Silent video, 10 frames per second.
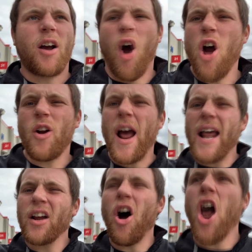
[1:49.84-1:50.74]
Carter
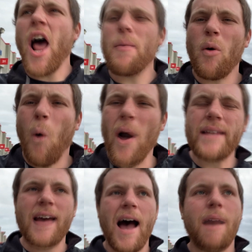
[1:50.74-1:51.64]
hadn't gone out but
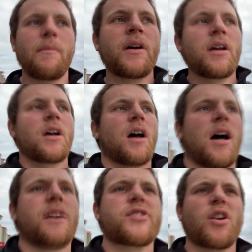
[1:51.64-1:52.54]
one time,
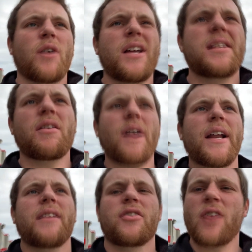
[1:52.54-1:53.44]
uh, so he's getting
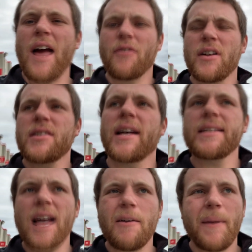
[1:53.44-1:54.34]
ready to hit the track for his
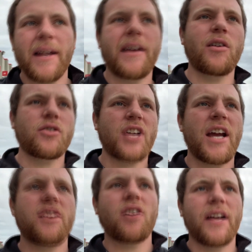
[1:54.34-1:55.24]
second time. We made a gear
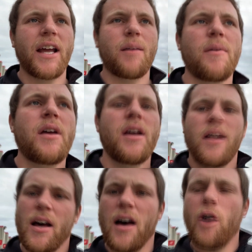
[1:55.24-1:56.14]
change on
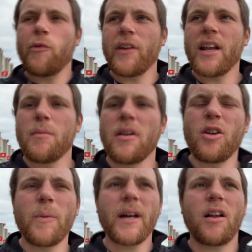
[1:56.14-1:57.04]
him. Uh, hopefully get him a
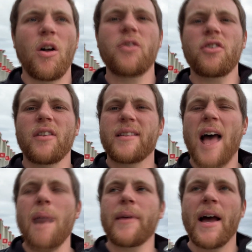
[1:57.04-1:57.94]
little bit closer to the
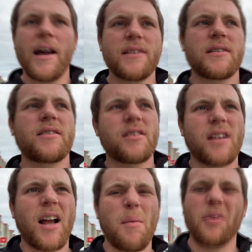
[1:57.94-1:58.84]
top guys. It's
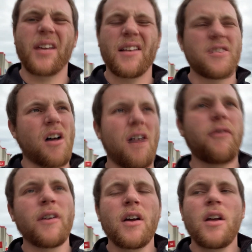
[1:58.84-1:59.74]
just a couple tenths
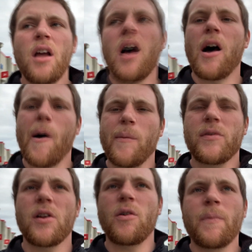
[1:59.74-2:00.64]
off.
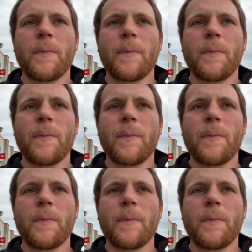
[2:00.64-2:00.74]
Um, so,